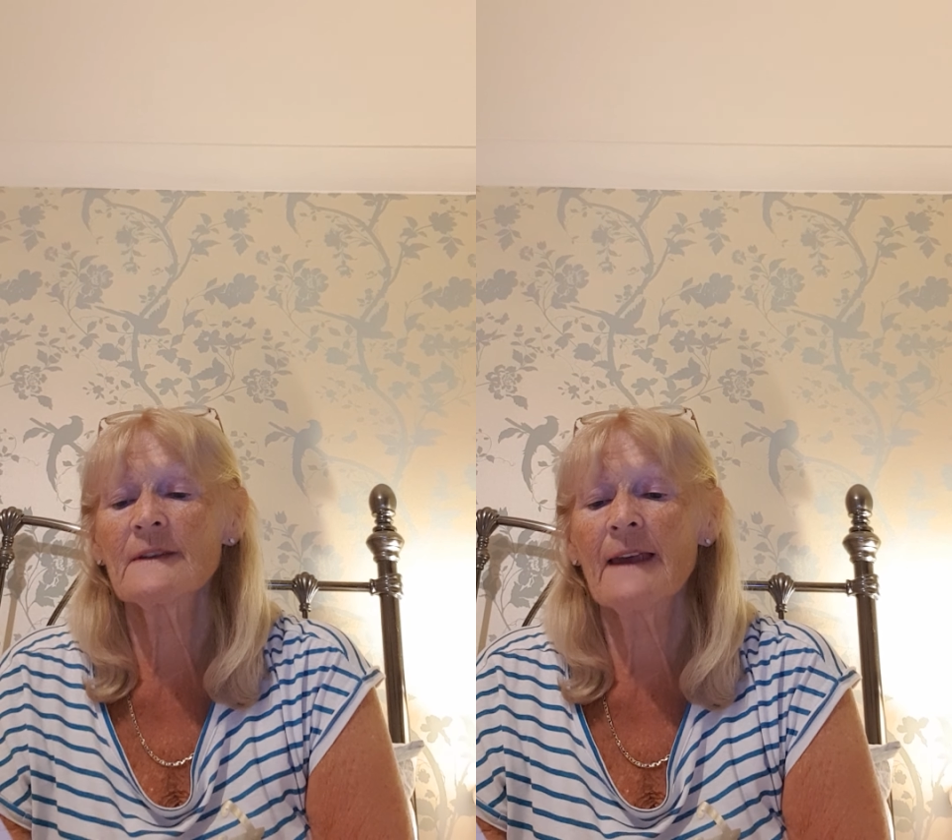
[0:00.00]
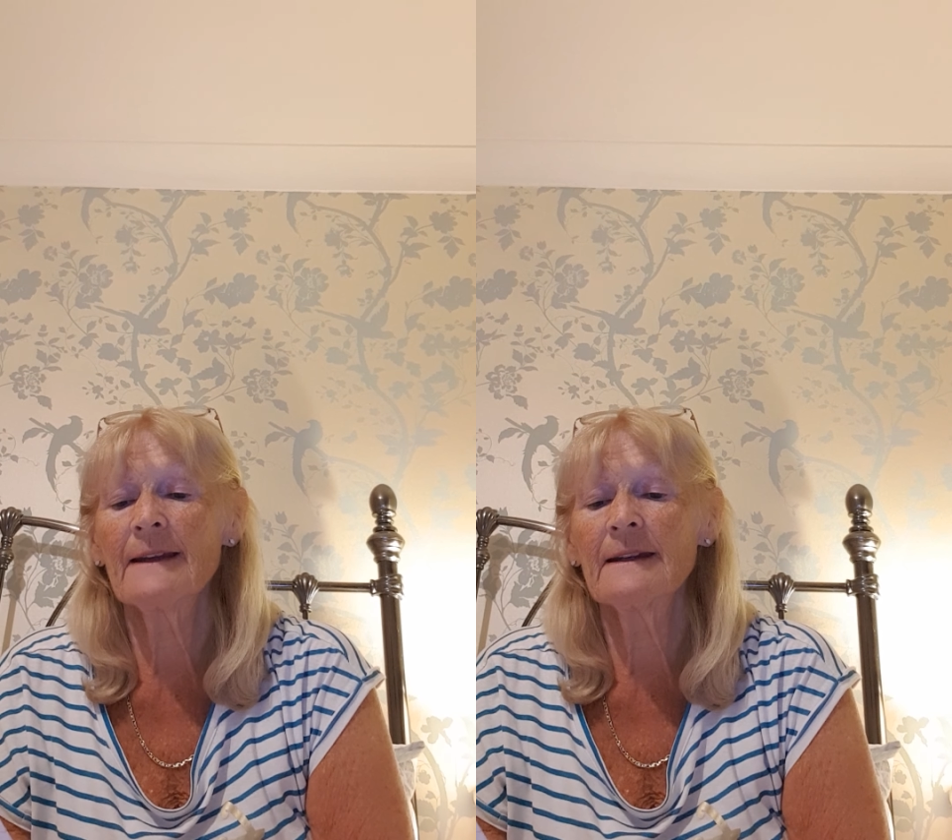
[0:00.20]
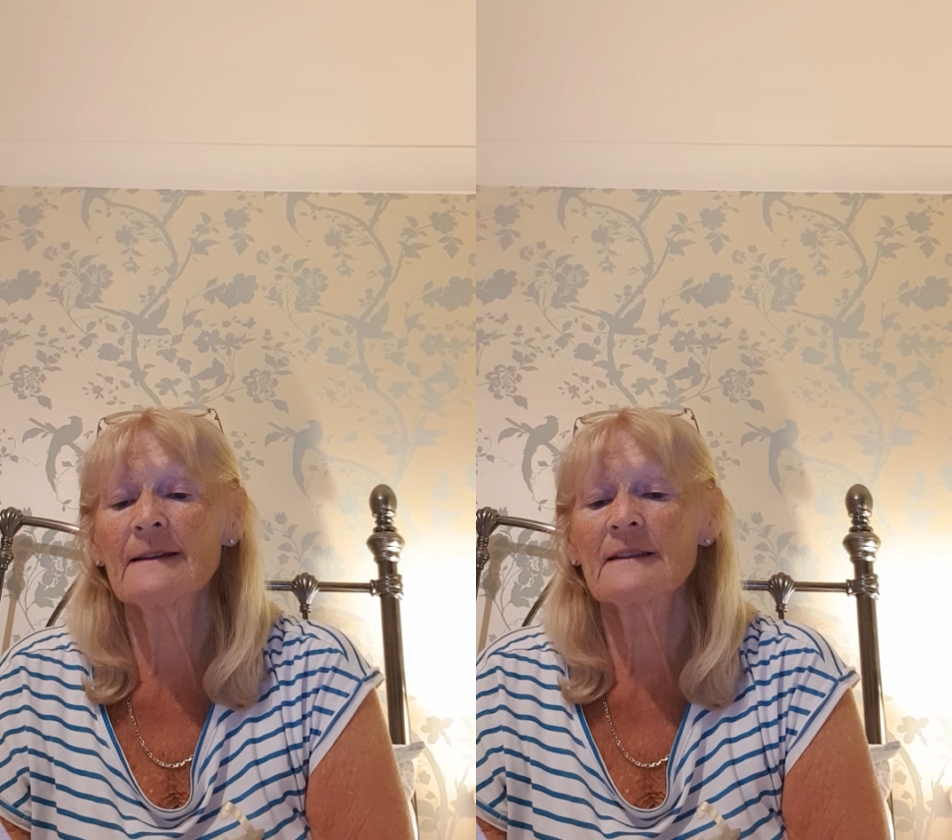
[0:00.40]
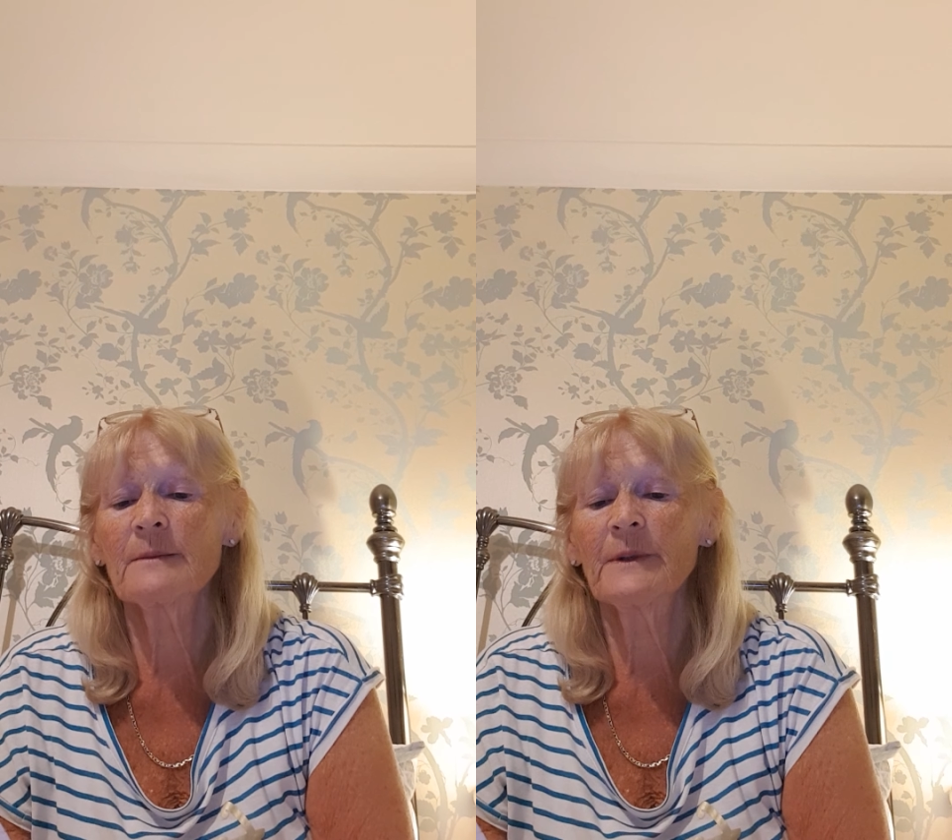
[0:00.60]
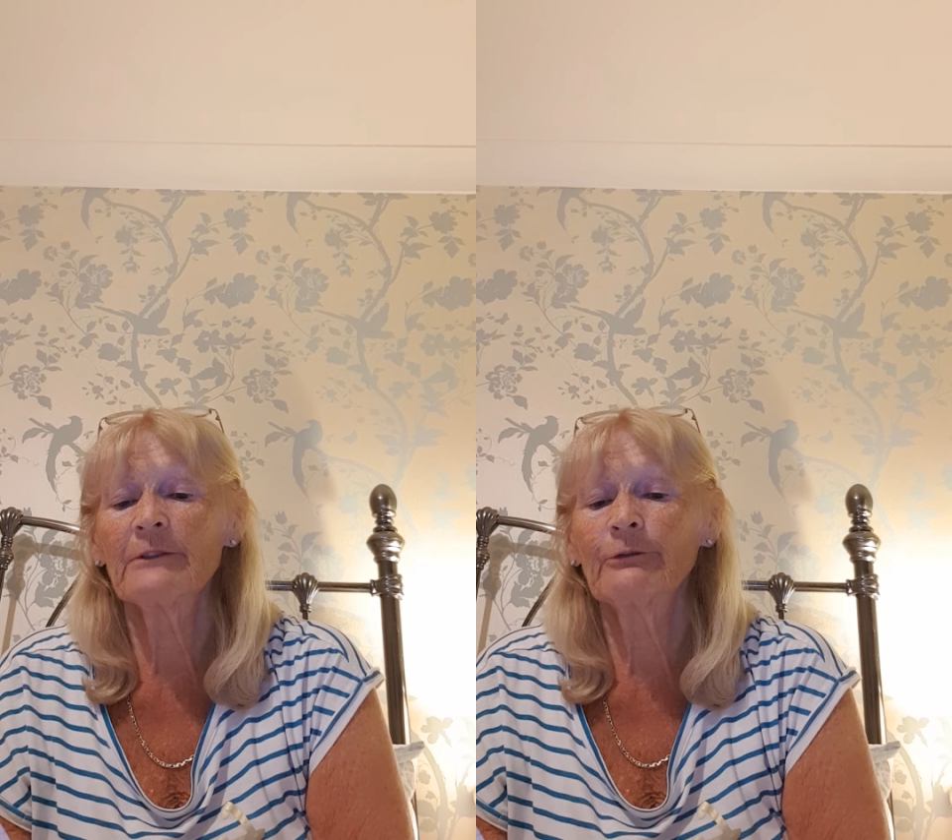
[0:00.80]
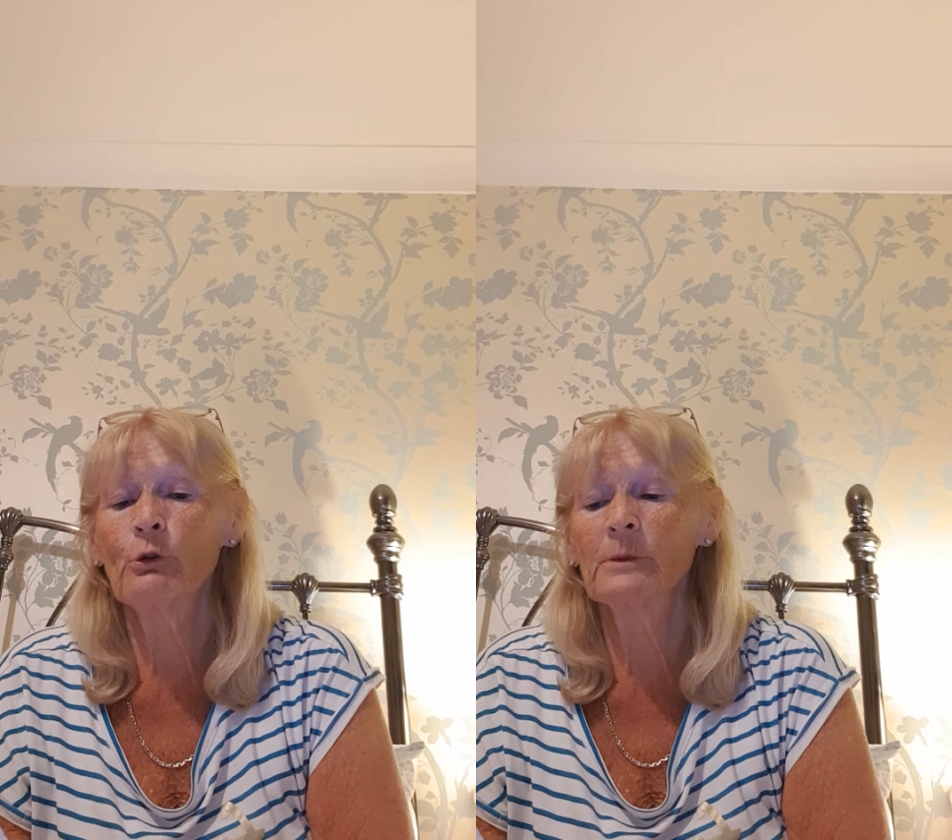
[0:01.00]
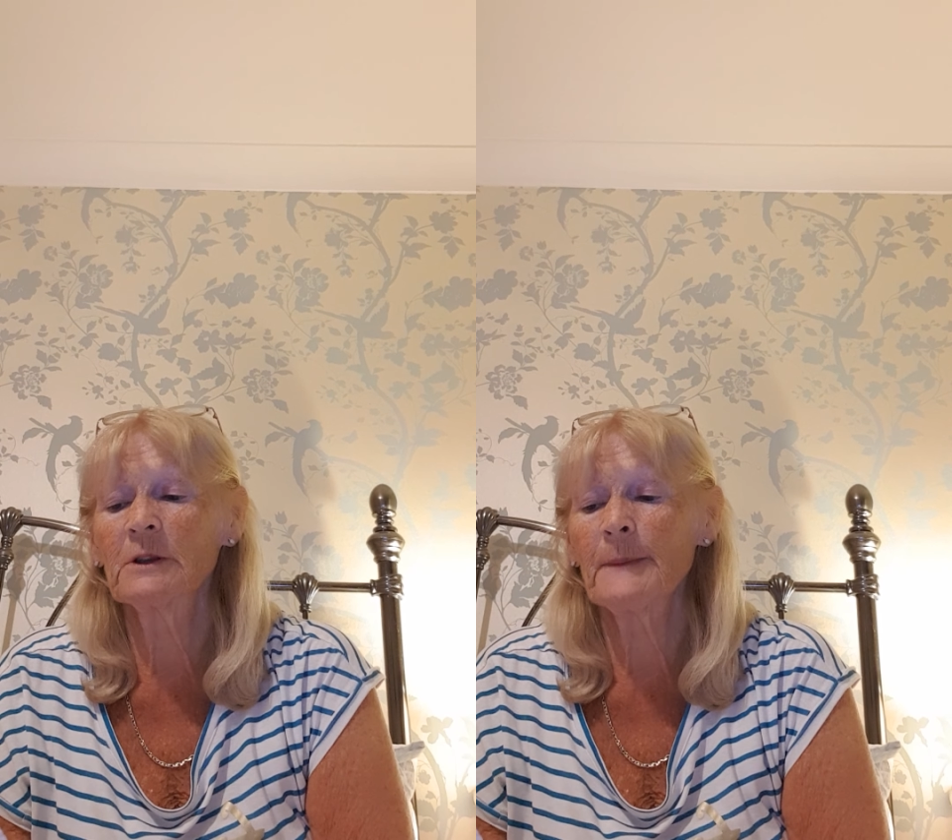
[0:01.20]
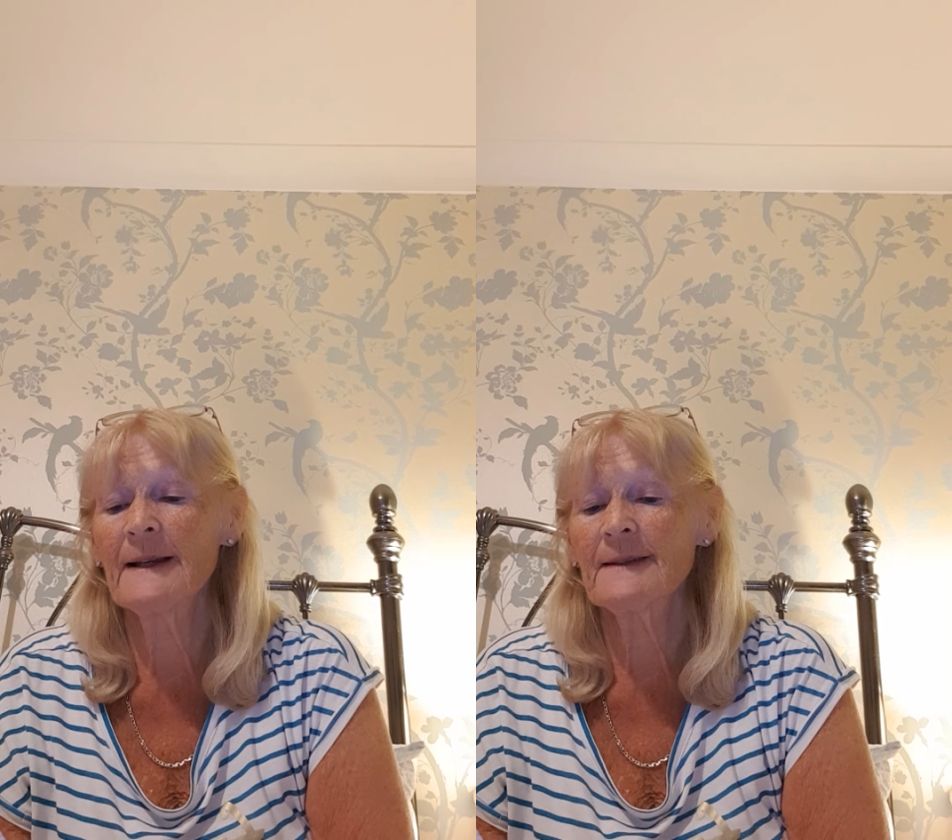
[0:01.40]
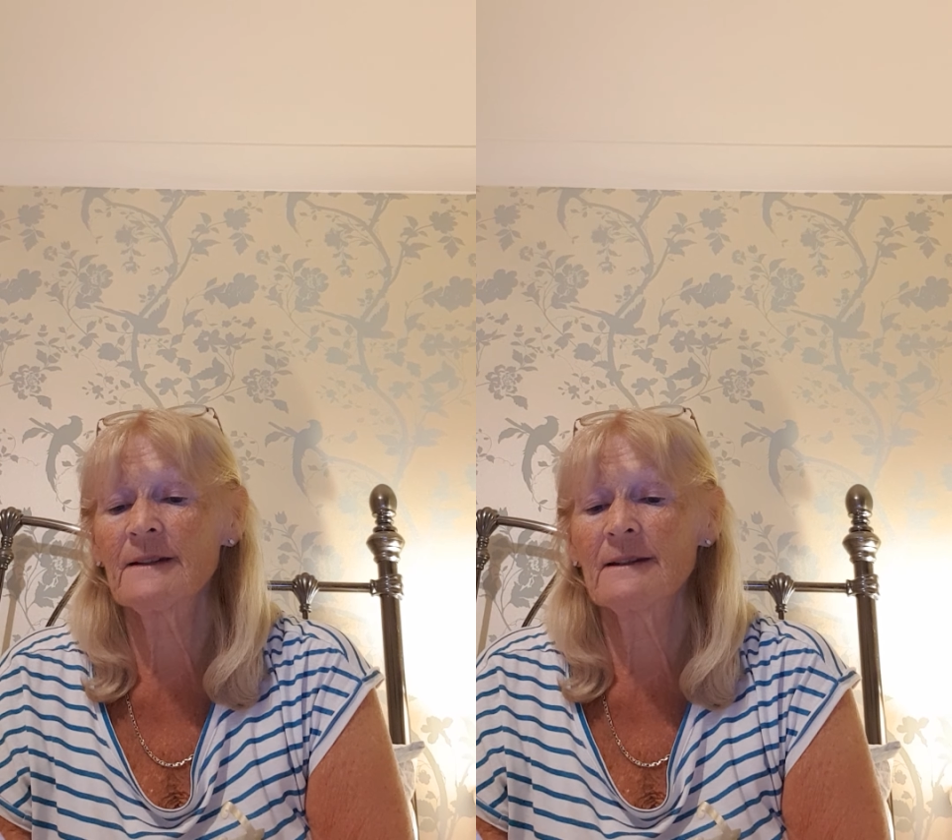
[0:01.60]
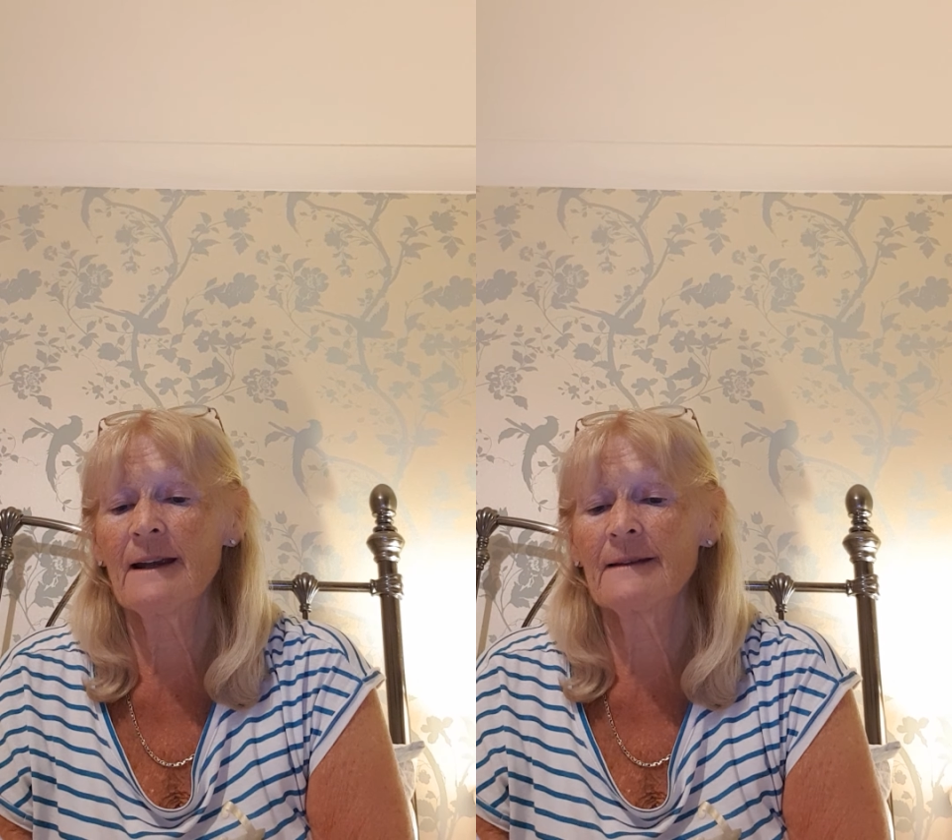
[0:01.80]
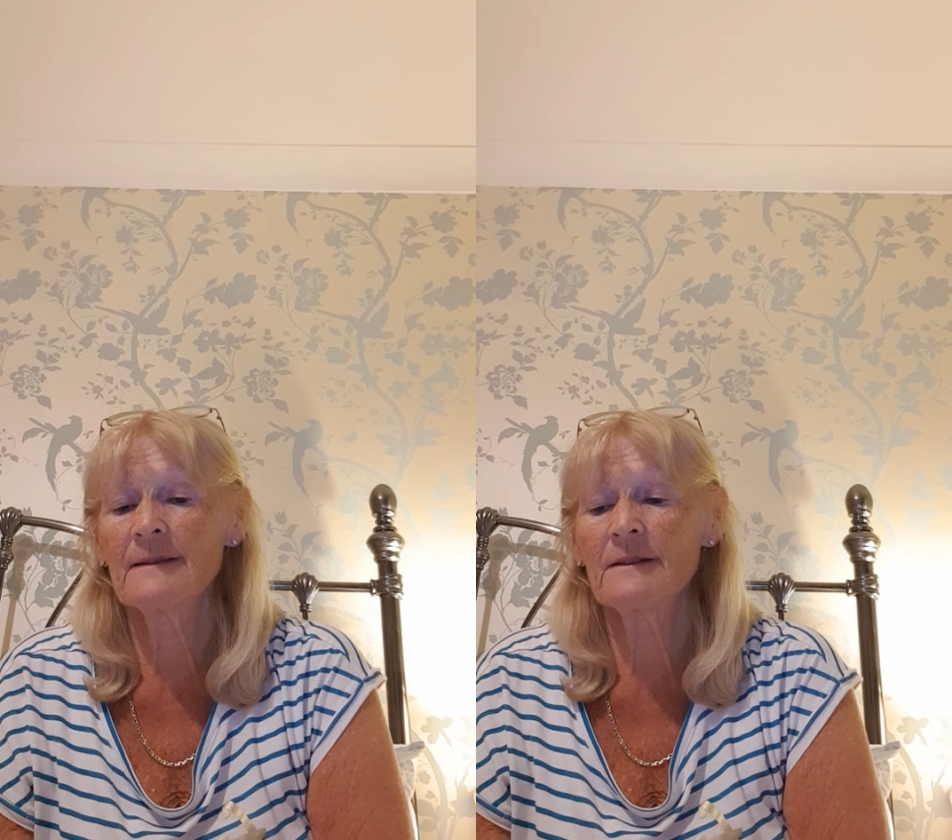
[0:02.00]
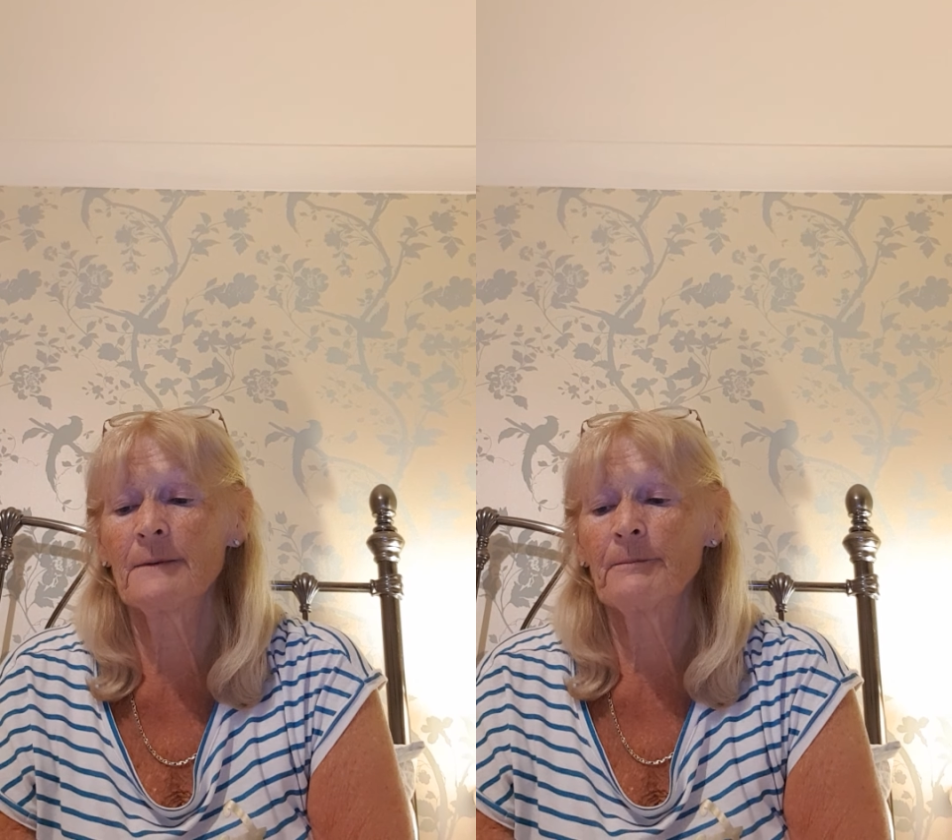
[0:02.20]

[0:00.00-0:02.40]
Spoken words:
there needs to be a formal capacity test.